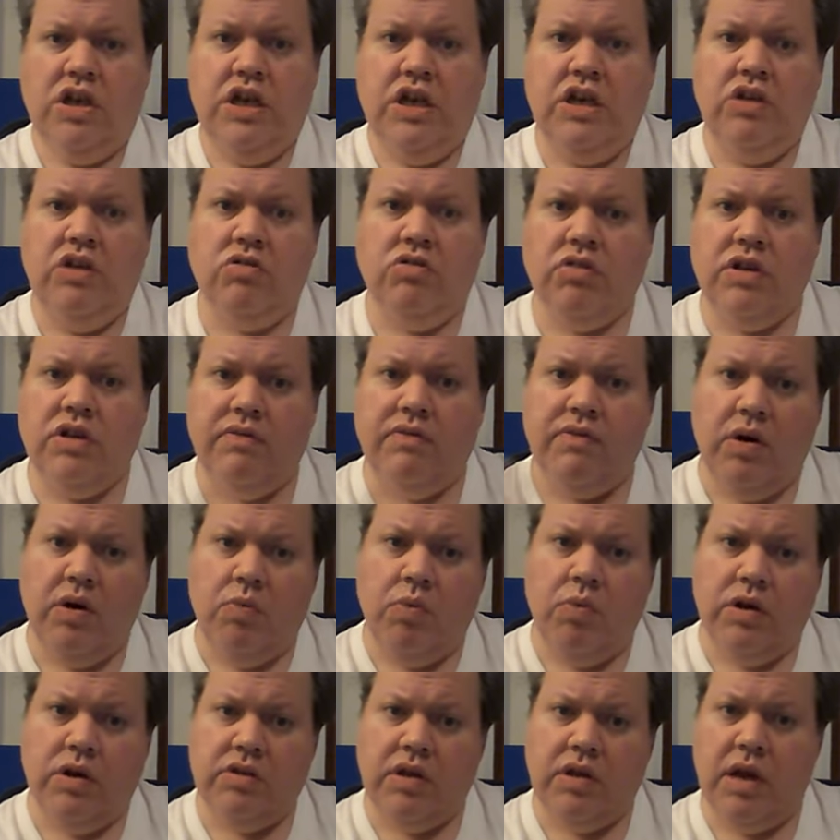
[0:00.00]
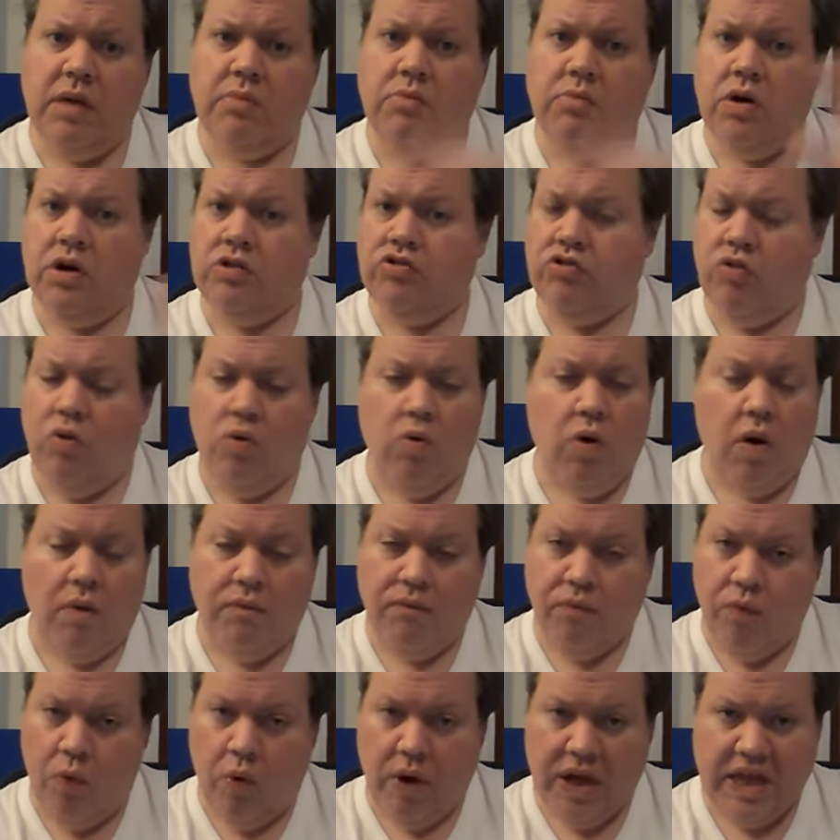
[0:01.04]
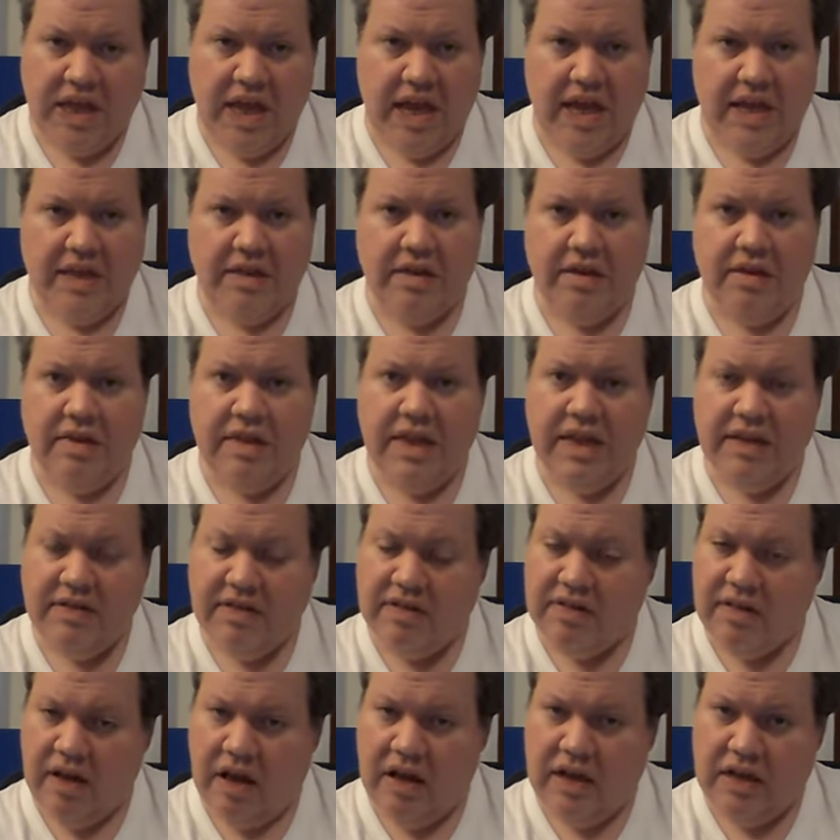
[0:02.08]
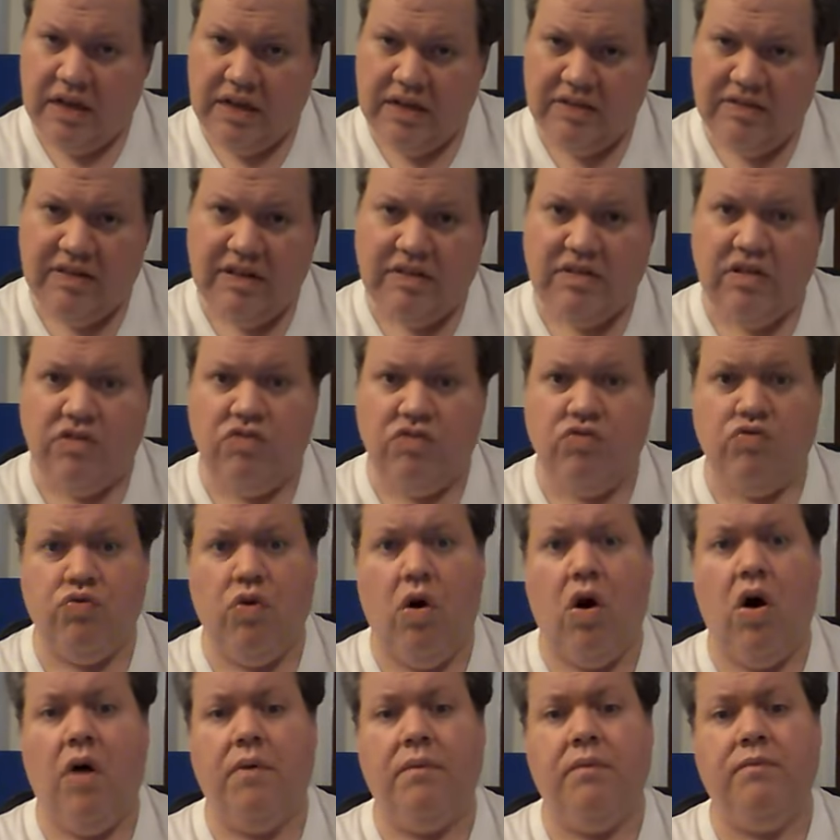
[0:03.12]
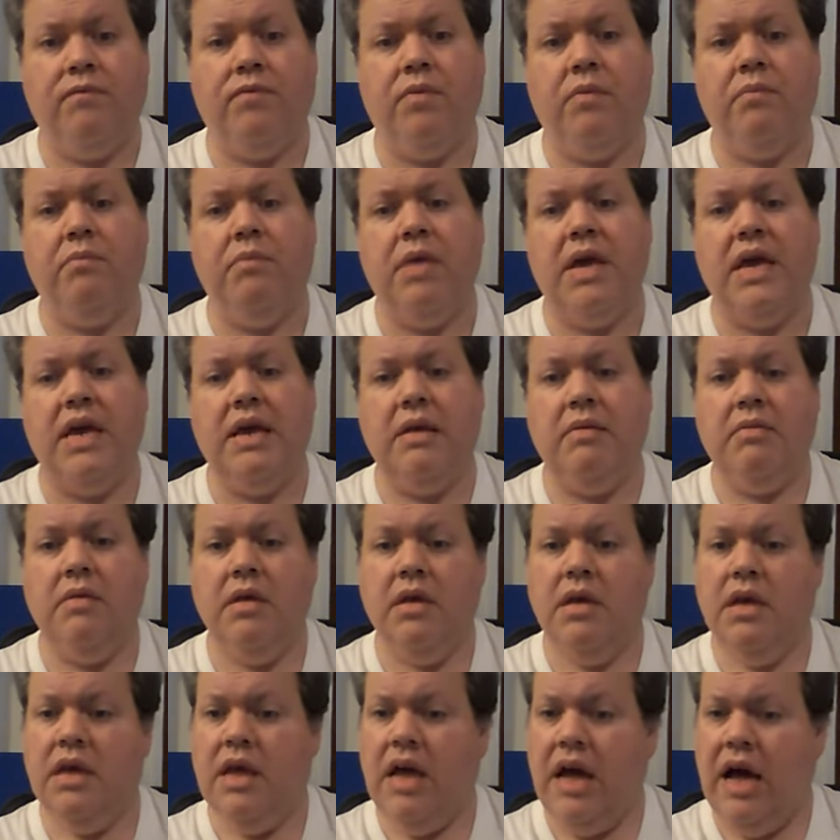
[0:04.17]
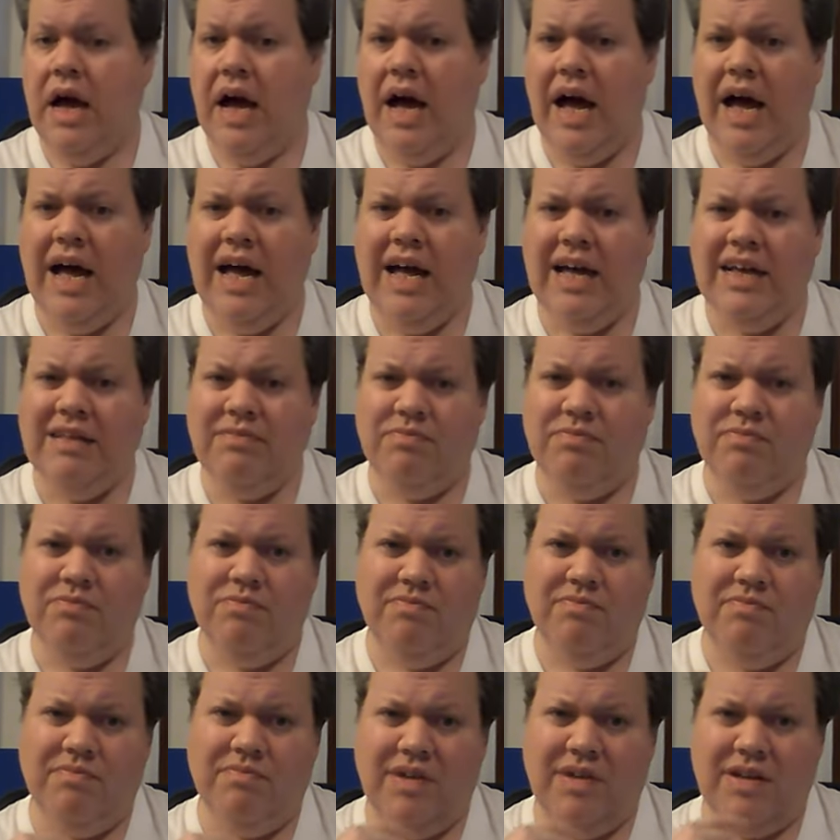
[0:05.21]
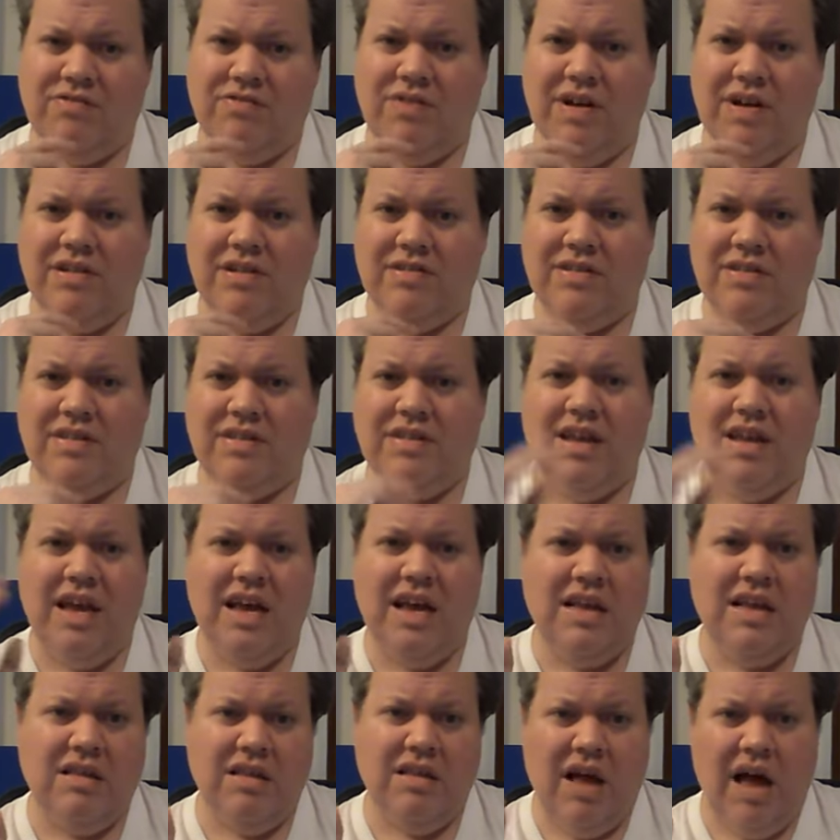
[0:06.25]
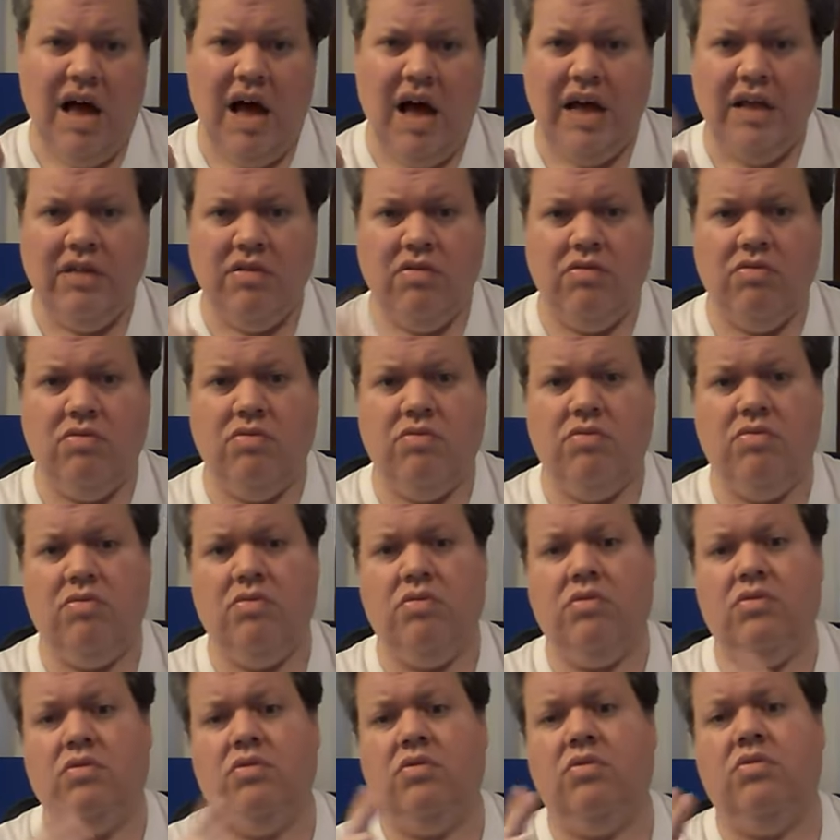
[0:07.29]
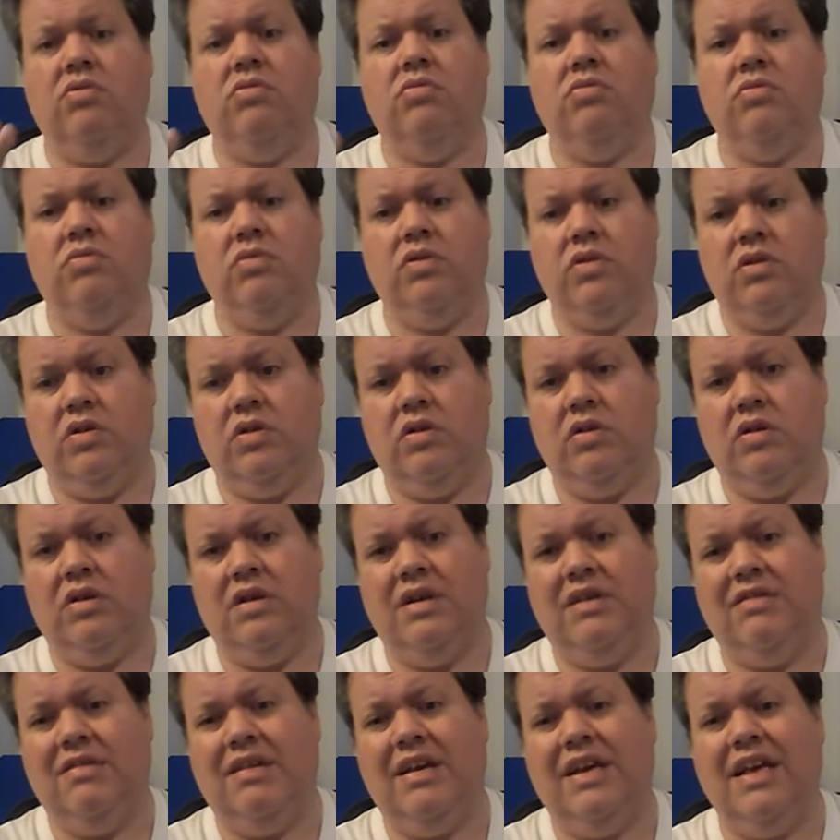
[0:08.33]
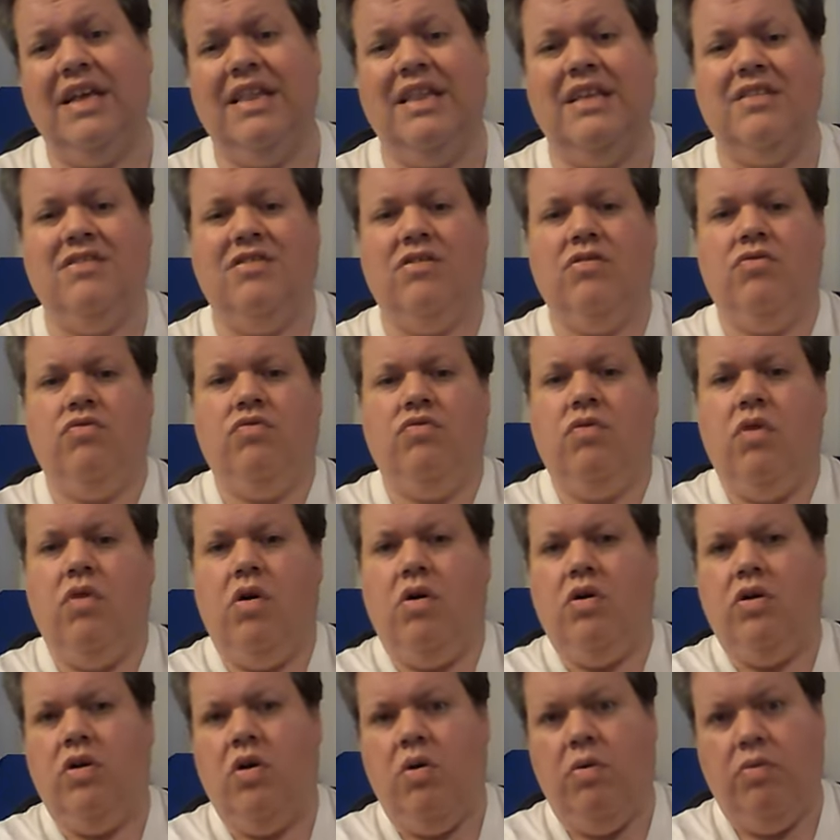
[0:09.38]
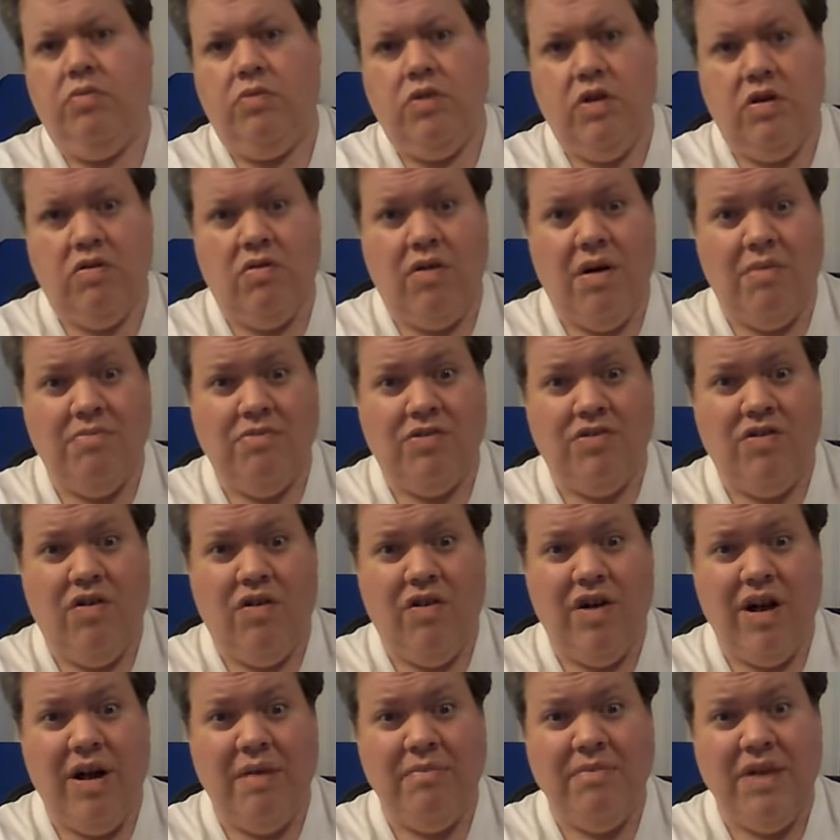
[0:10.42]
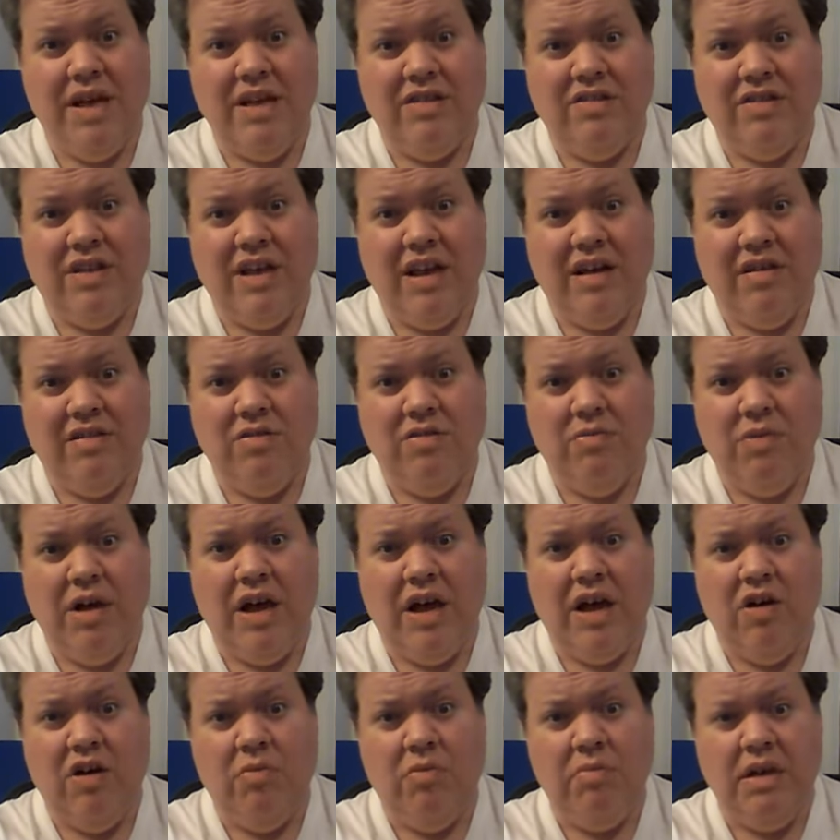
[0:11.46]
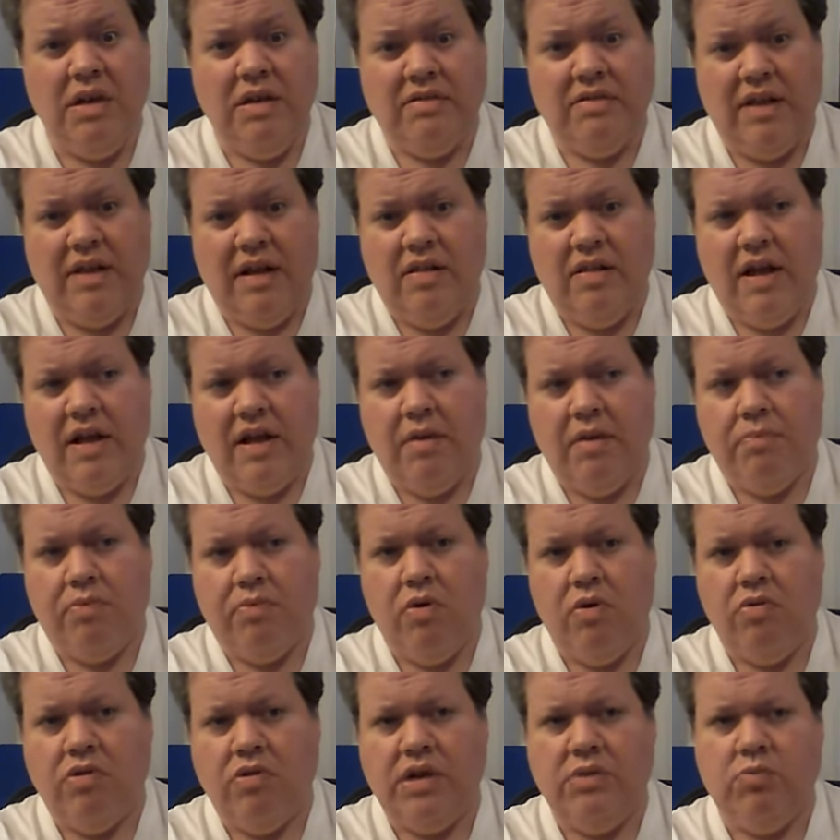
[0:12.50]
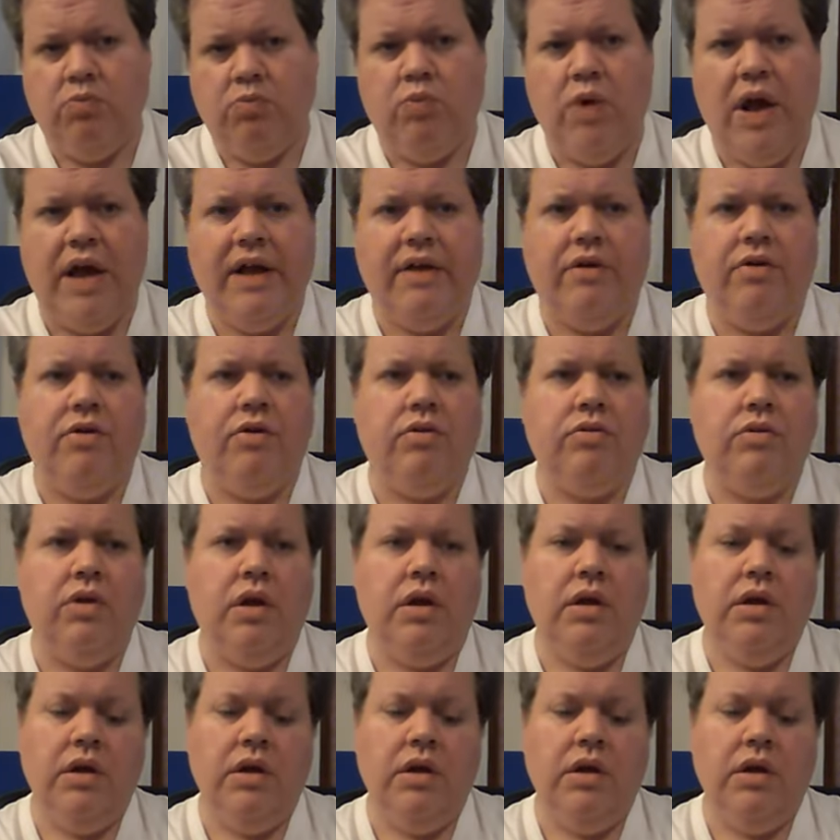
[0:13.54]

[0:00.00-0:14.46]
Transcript: Either give it a one-time watch or avoid it. This is because it's a draw from me. I'd much rather say either. Because, again, it's a draw. Oh, dear. I'm sorry. I'm getting carried away. I don't mean to sound like a broken record.